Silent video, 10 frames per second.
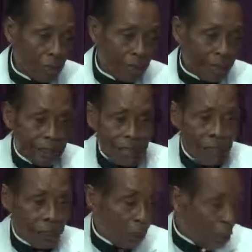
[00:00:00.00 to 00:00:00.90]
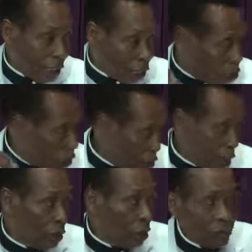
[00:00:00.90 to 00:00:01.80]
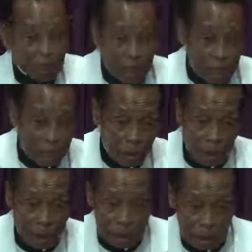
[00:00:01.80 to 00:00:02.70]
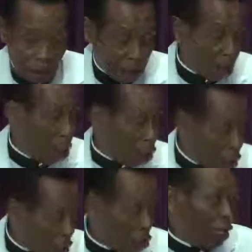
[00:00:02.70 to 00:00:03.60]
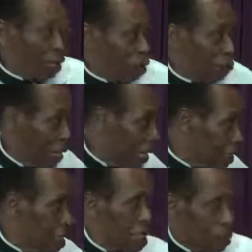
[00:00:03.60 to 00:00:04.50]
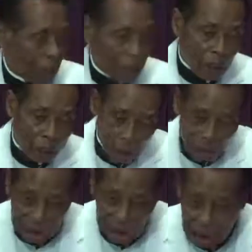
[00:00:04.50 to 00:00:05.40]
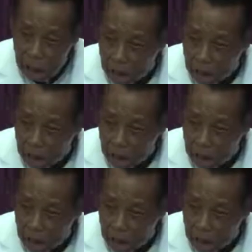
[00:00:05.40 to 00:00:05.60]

They'll say, you're gonna, we cannot build this place. The soil is bad. You cannot do this.